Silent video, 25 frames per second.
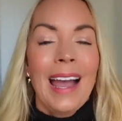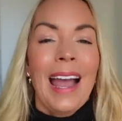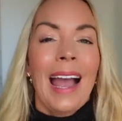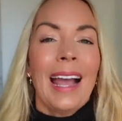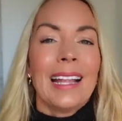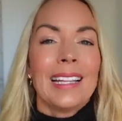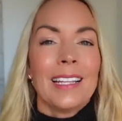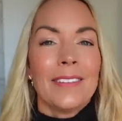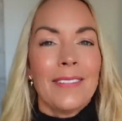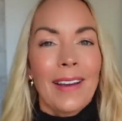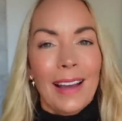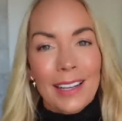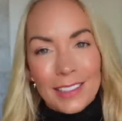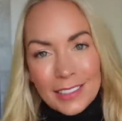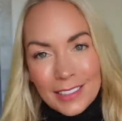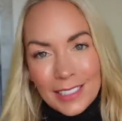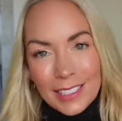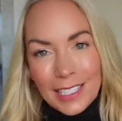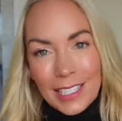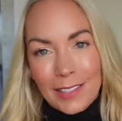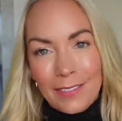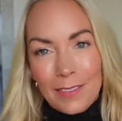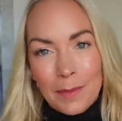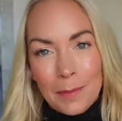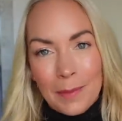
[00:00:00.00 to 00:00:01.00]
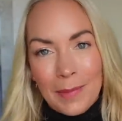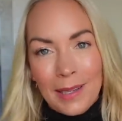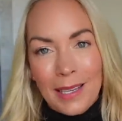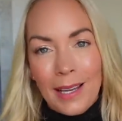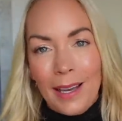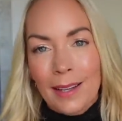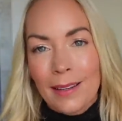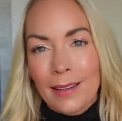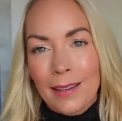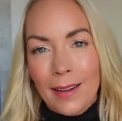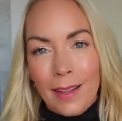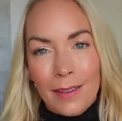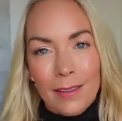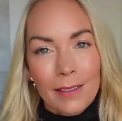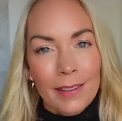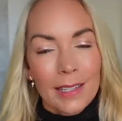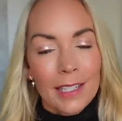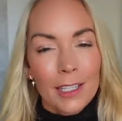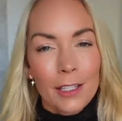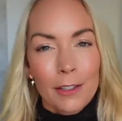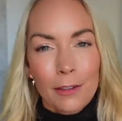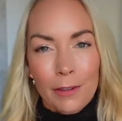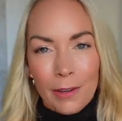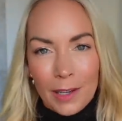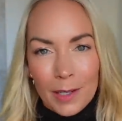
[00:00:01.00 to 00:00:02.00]
And they've actually given me another
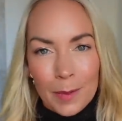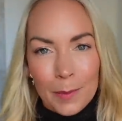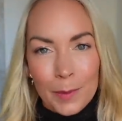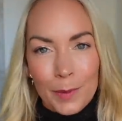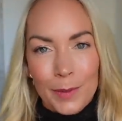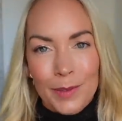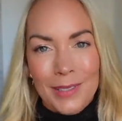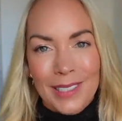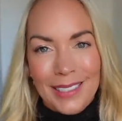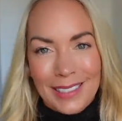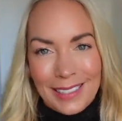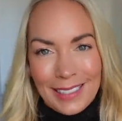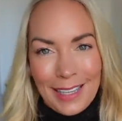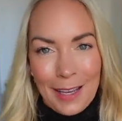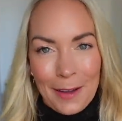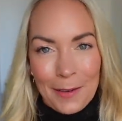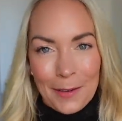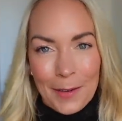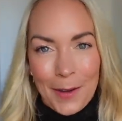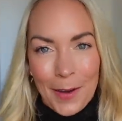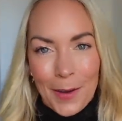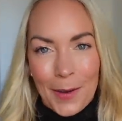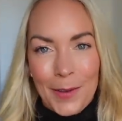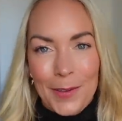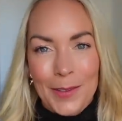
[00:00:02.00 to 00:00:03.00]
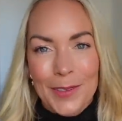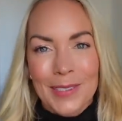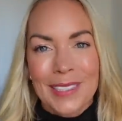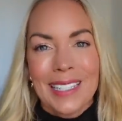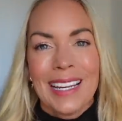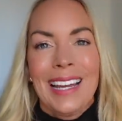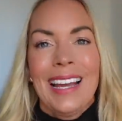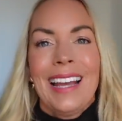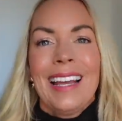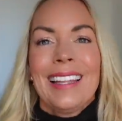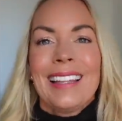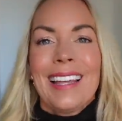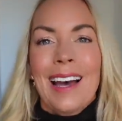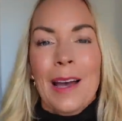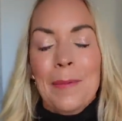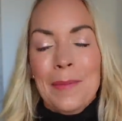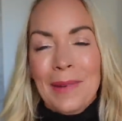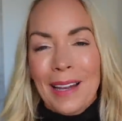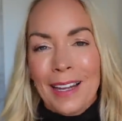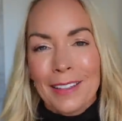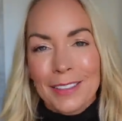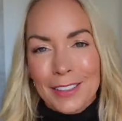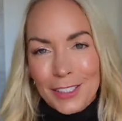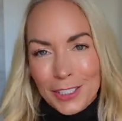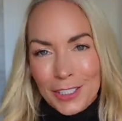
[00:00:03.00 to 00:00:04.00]
incredible discount code that I'm
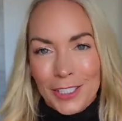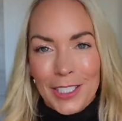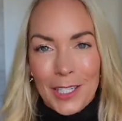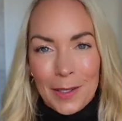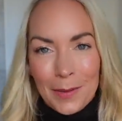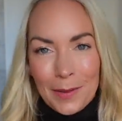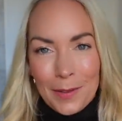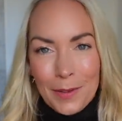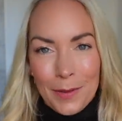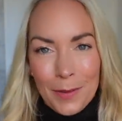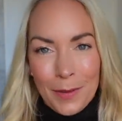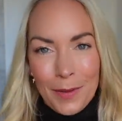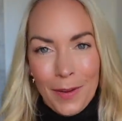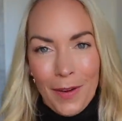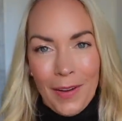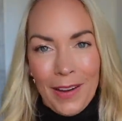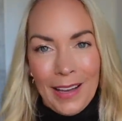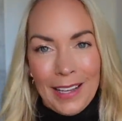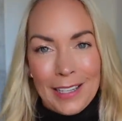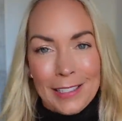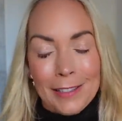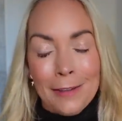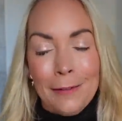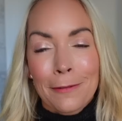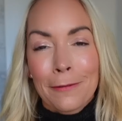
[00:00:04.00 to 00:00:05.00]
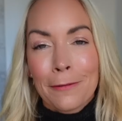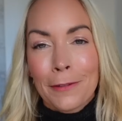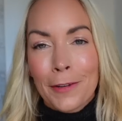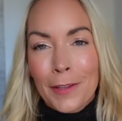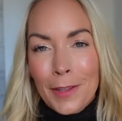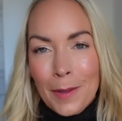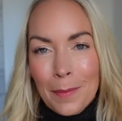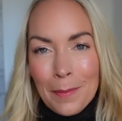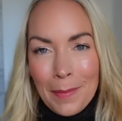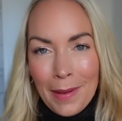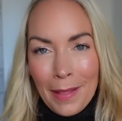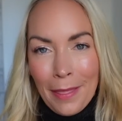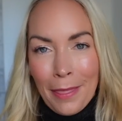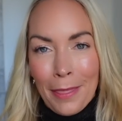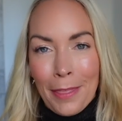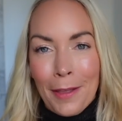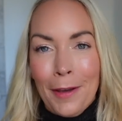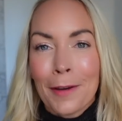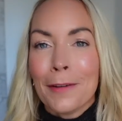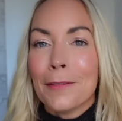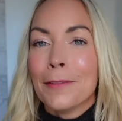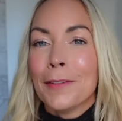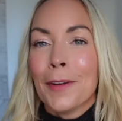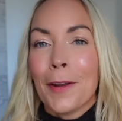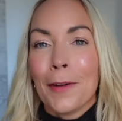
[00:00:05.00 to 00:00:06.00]
allowed to share with you guys for the month
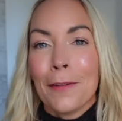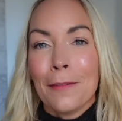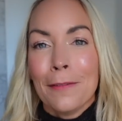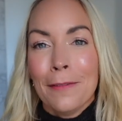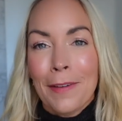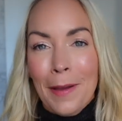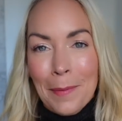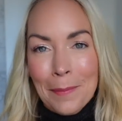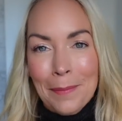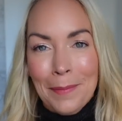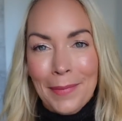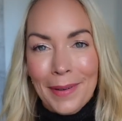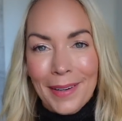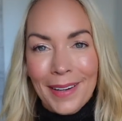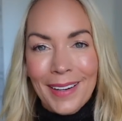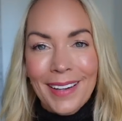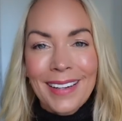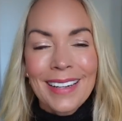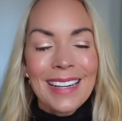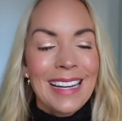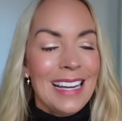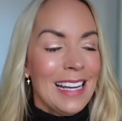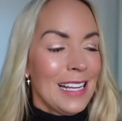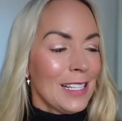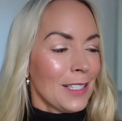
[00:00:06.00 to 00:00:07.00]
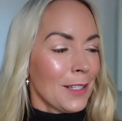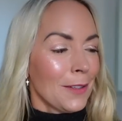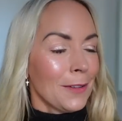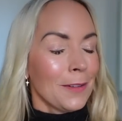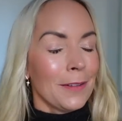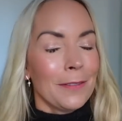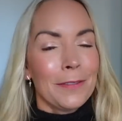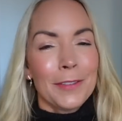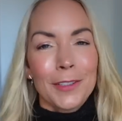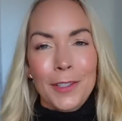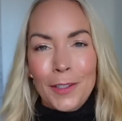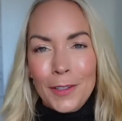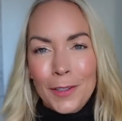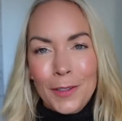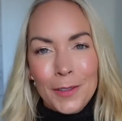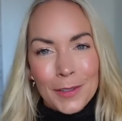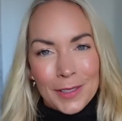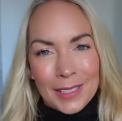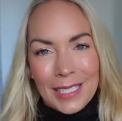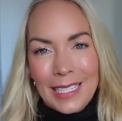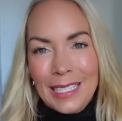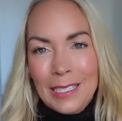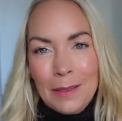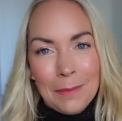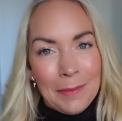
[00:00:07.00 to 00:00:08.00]
of November. So if you don't know who
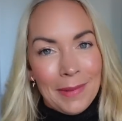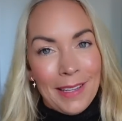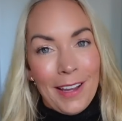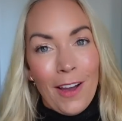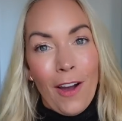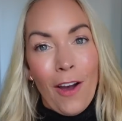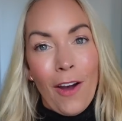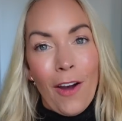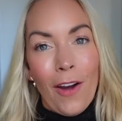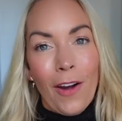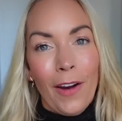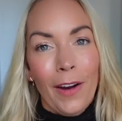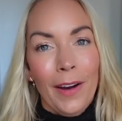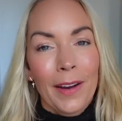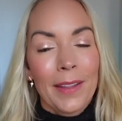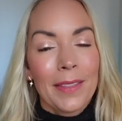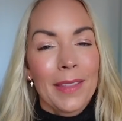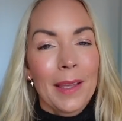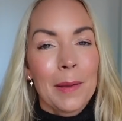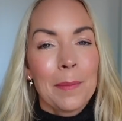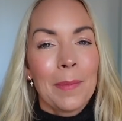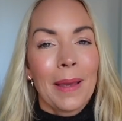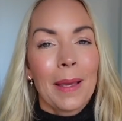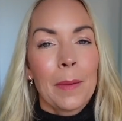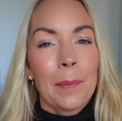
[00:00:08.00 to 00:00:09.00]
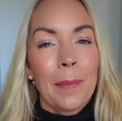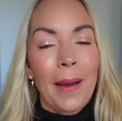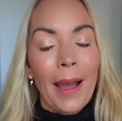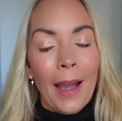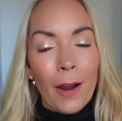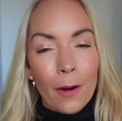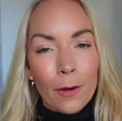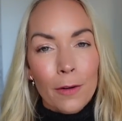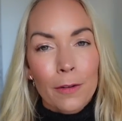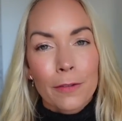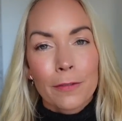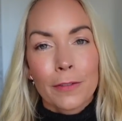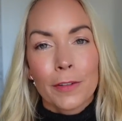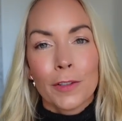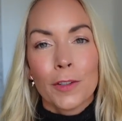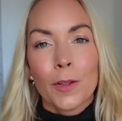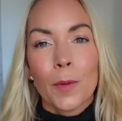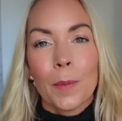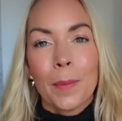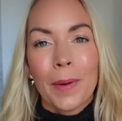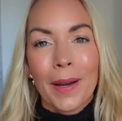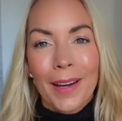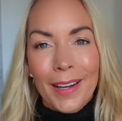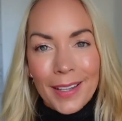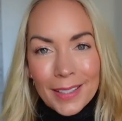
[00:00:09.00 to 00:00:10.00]
Skin and Me are, they make
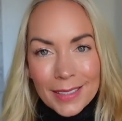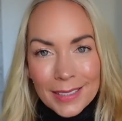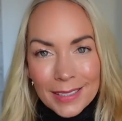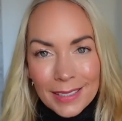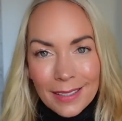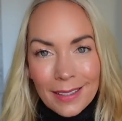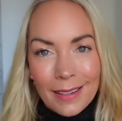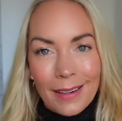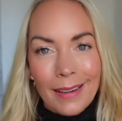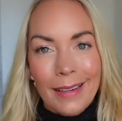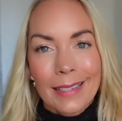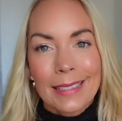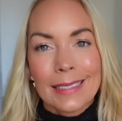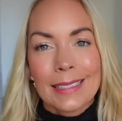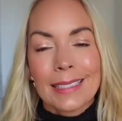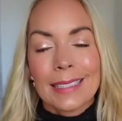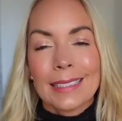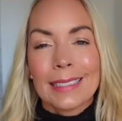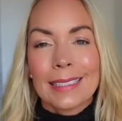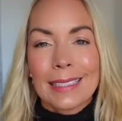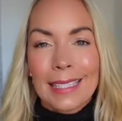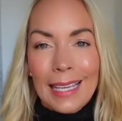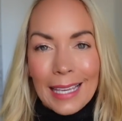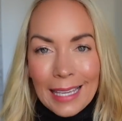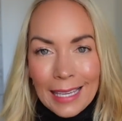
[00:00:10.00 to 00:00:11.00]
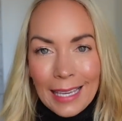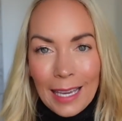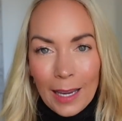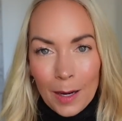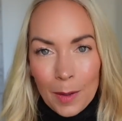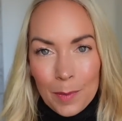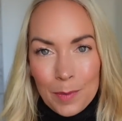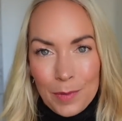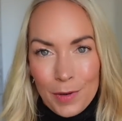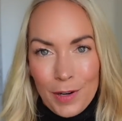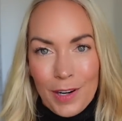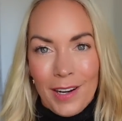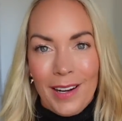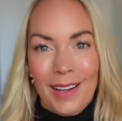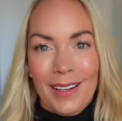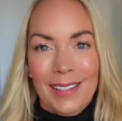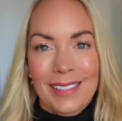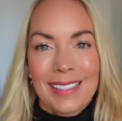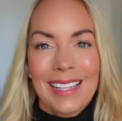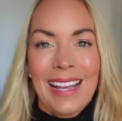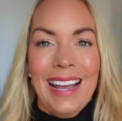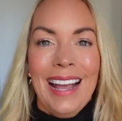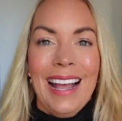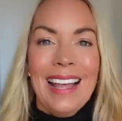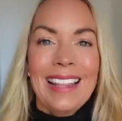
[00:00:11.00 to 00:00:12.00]
powerful personalized skincare
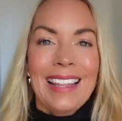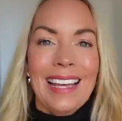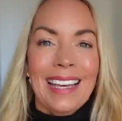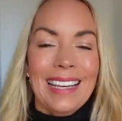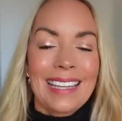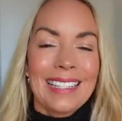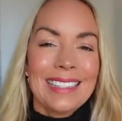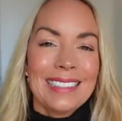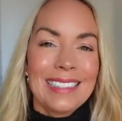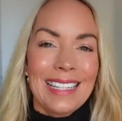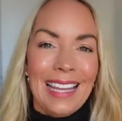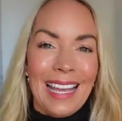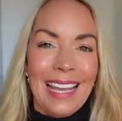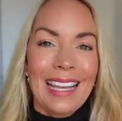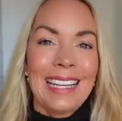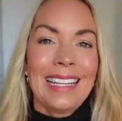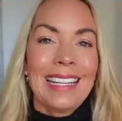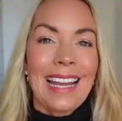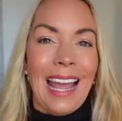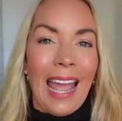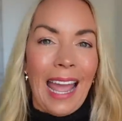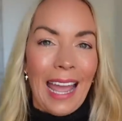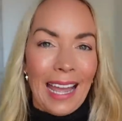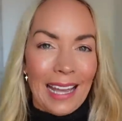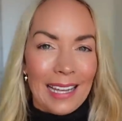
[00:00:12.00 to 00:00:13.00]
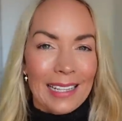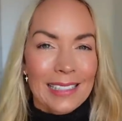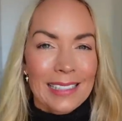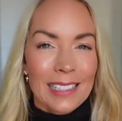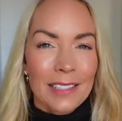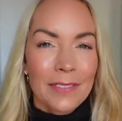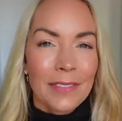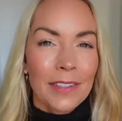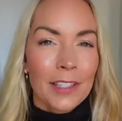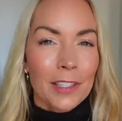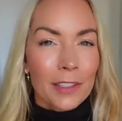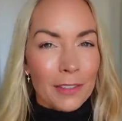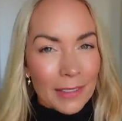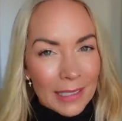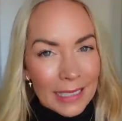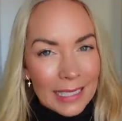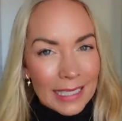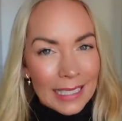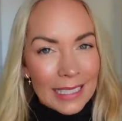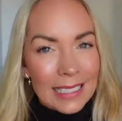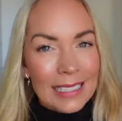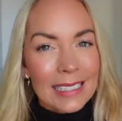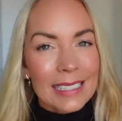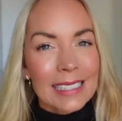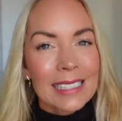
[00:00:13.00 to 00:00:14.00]
products that contain active
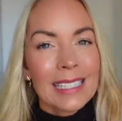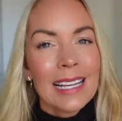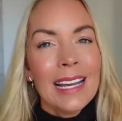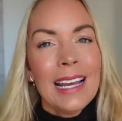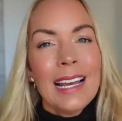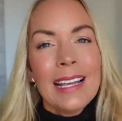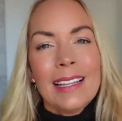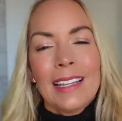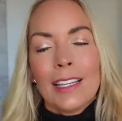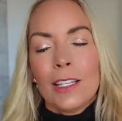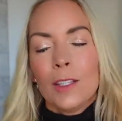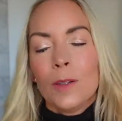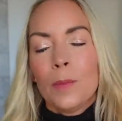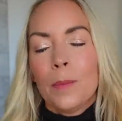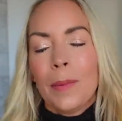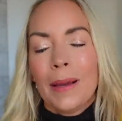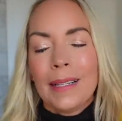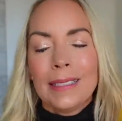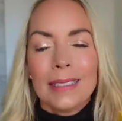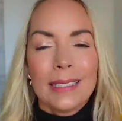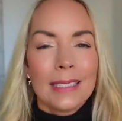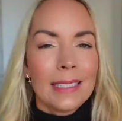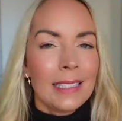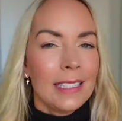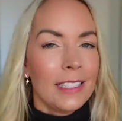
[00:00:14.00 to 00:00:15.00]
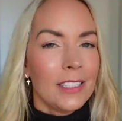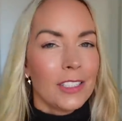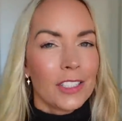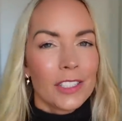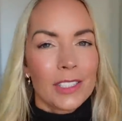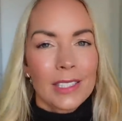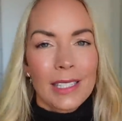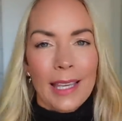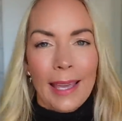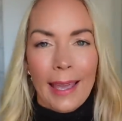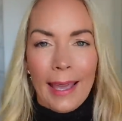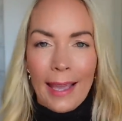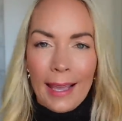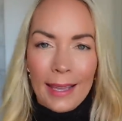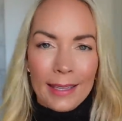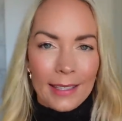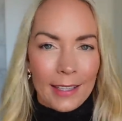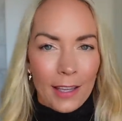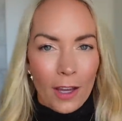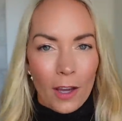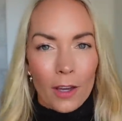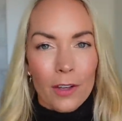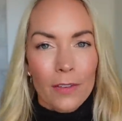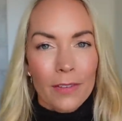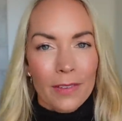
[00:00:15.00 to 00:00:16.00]
ingredients that you basically just can't
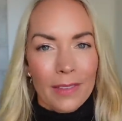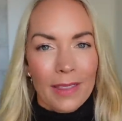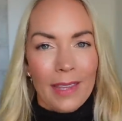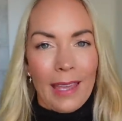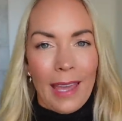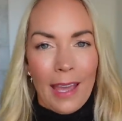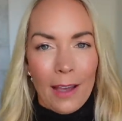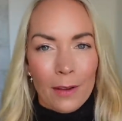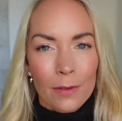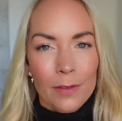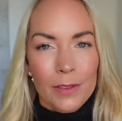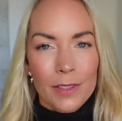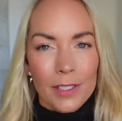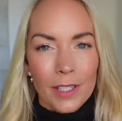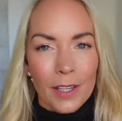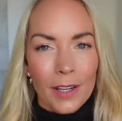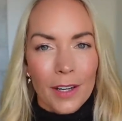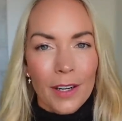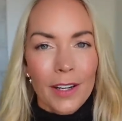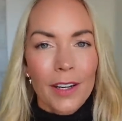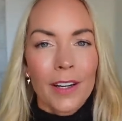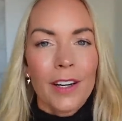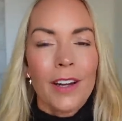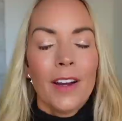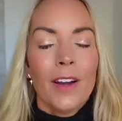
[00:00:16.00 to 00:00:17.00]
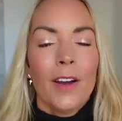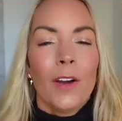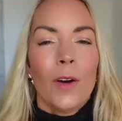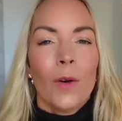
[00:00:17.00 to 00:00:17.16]
get over the counter.